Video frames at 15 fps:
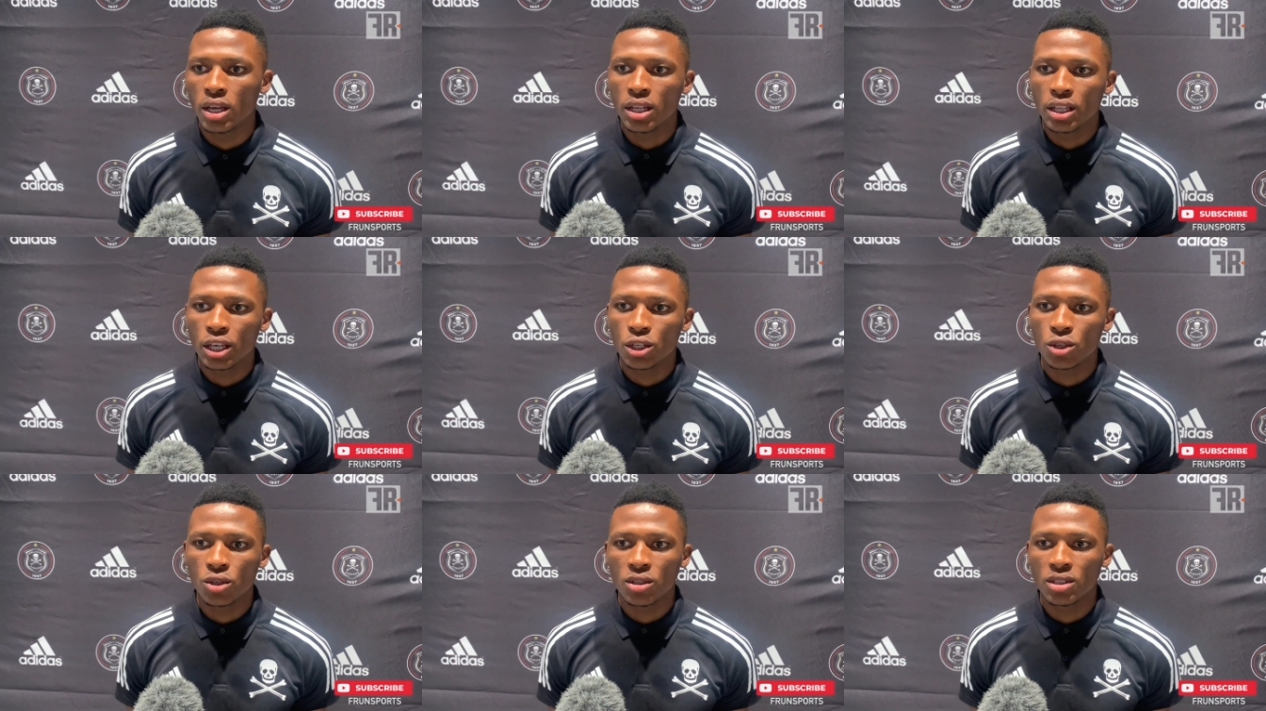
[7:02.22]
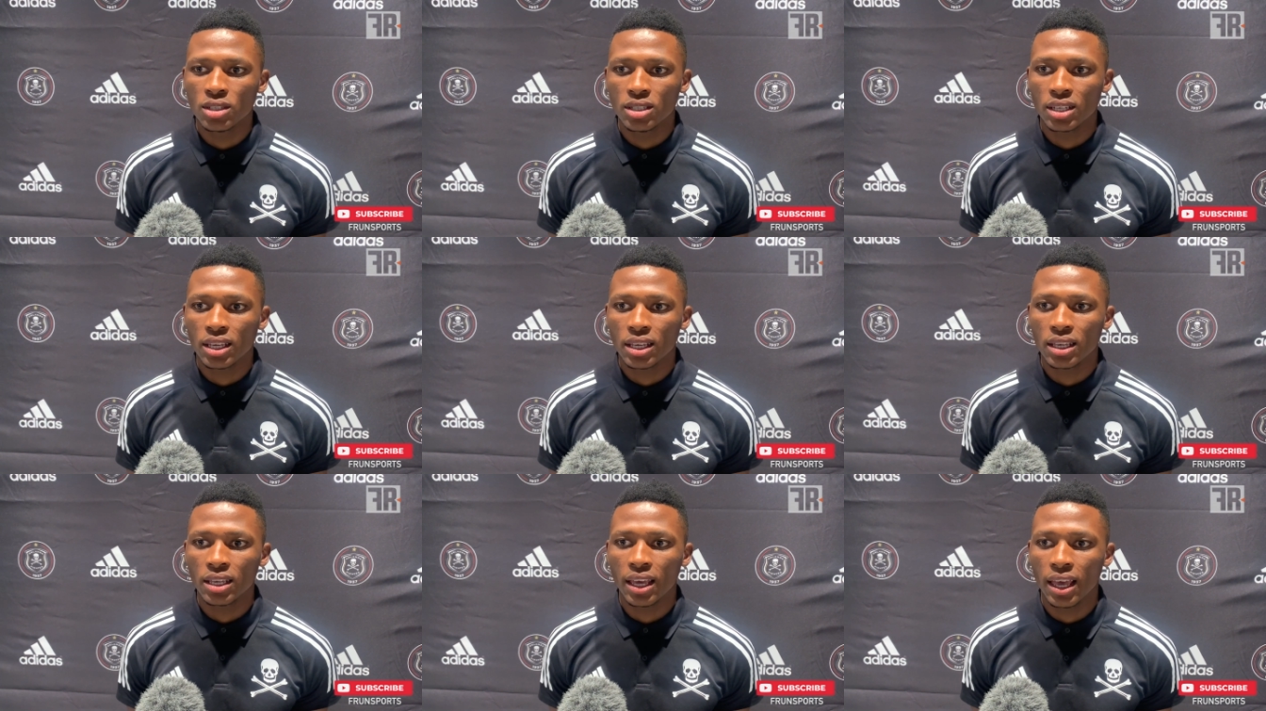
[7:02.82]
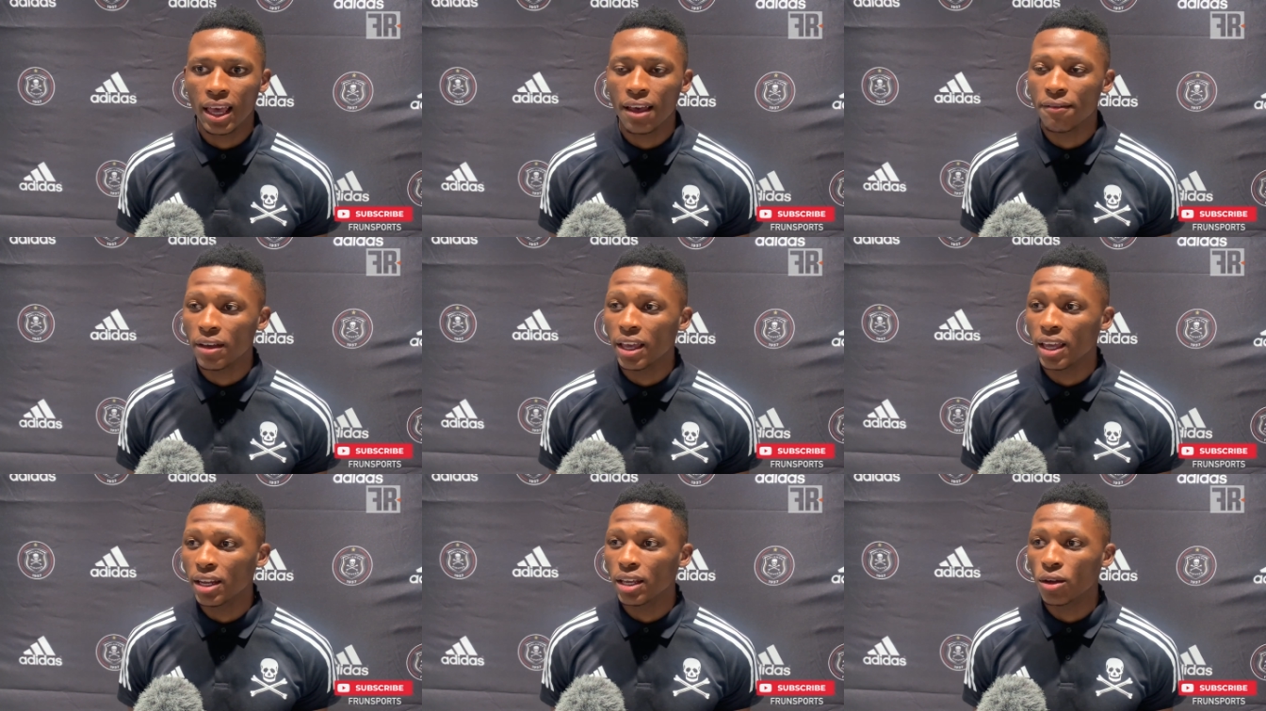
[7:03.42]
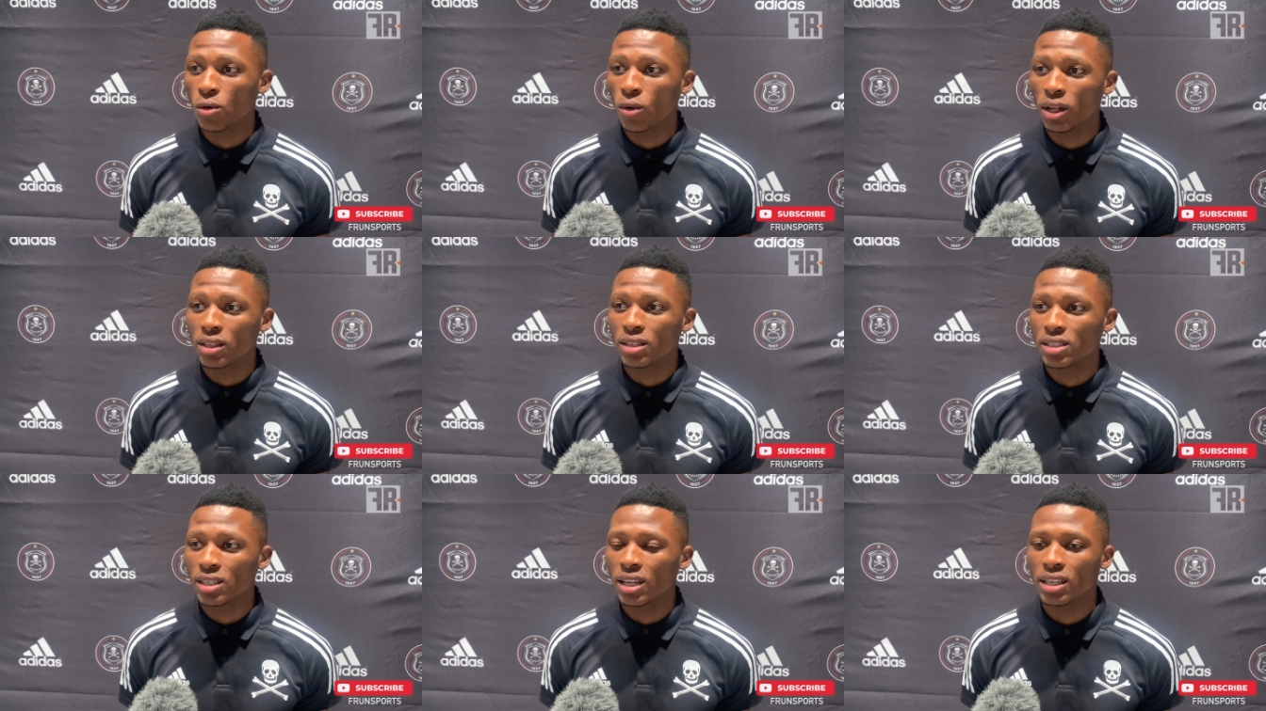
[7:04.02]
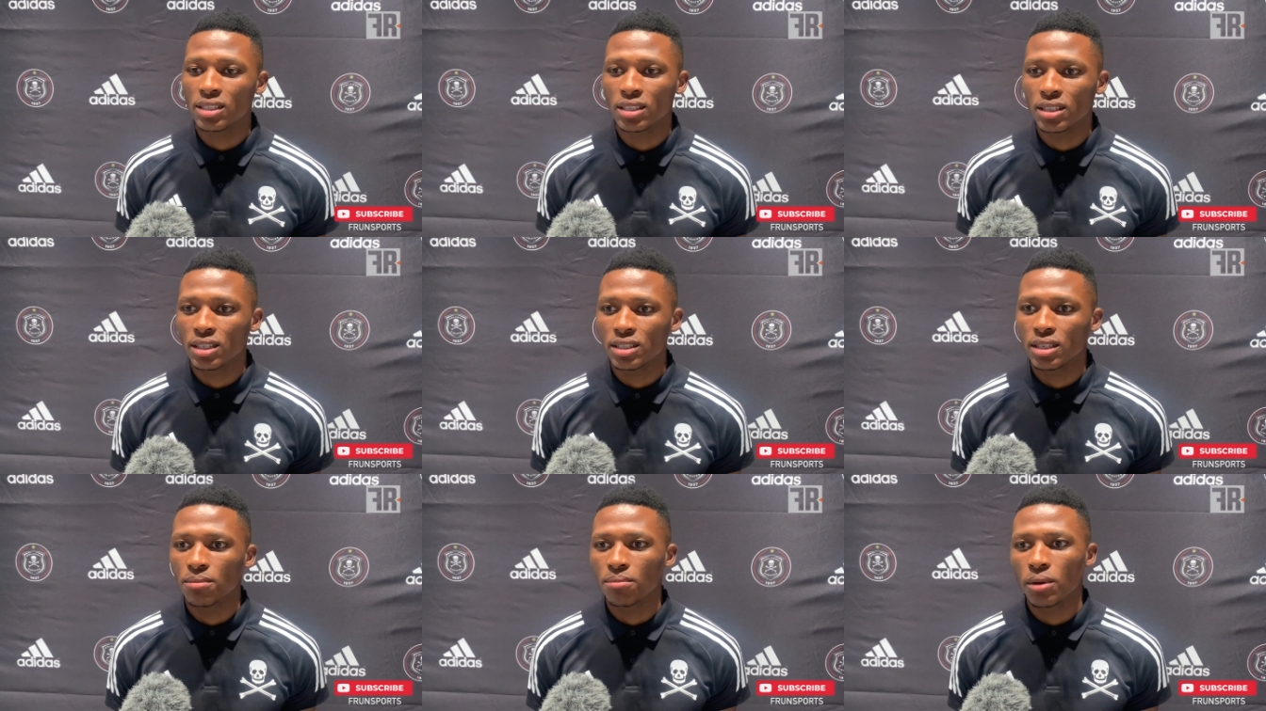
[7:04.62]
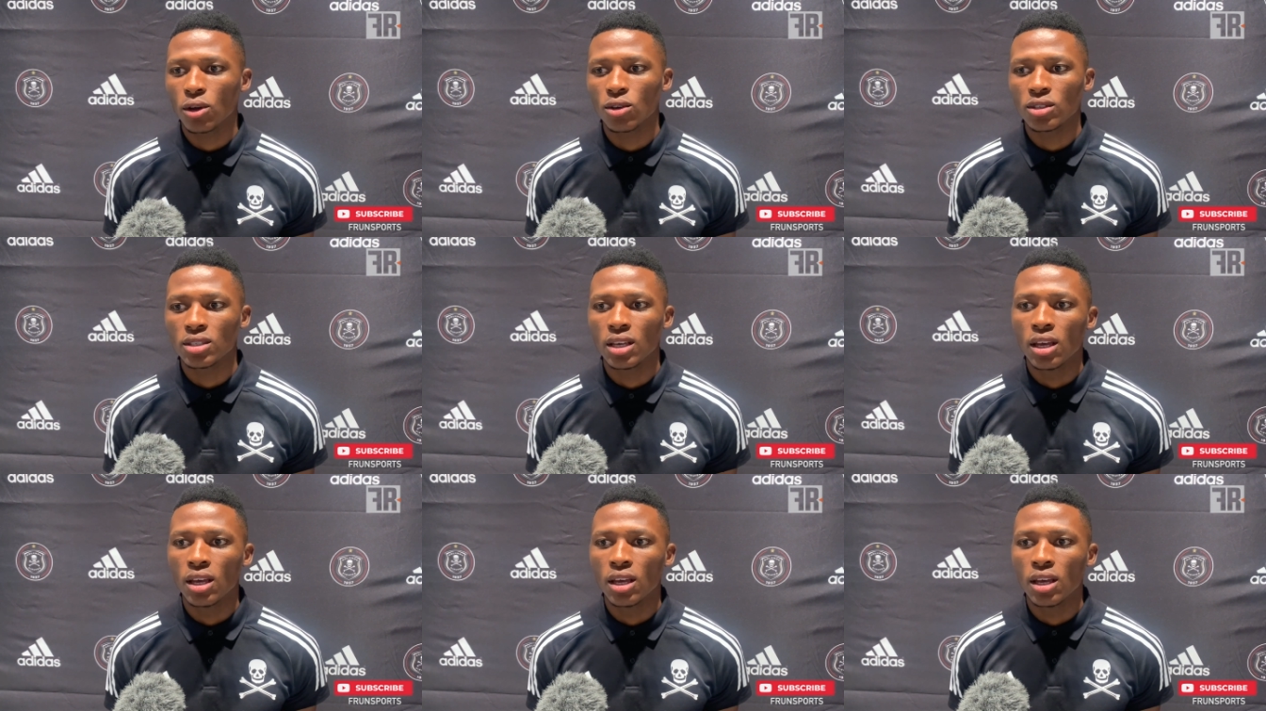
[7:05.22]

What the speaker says: They should have a headache while they're selecting the team because